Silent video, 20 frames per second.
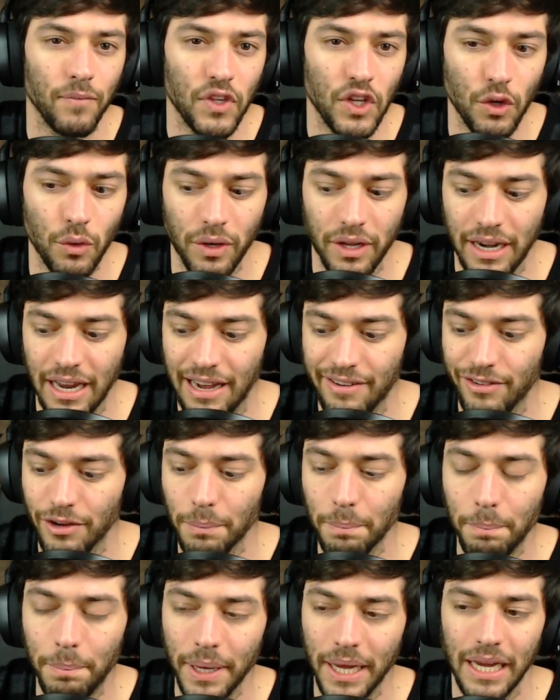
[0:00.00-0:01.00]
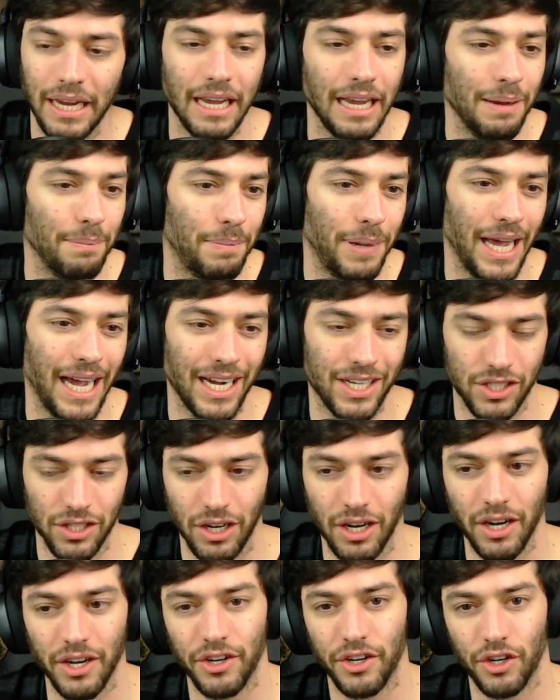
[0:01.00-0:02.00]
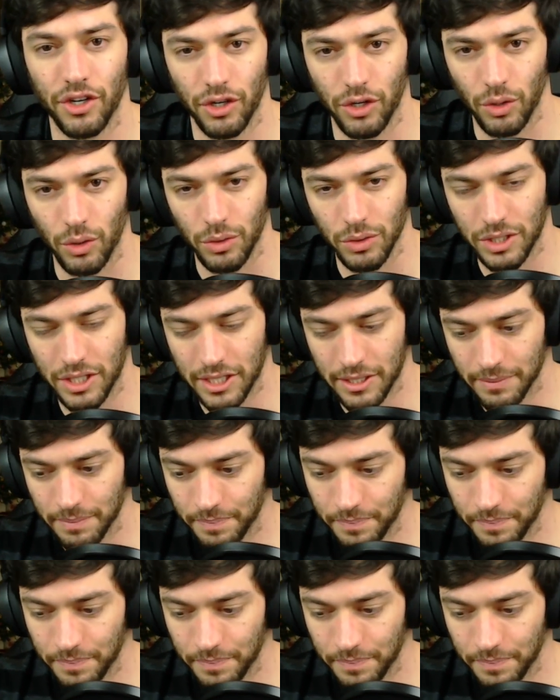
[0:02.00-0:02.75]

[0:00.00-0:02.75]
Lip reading: You can have a big impact on your goals.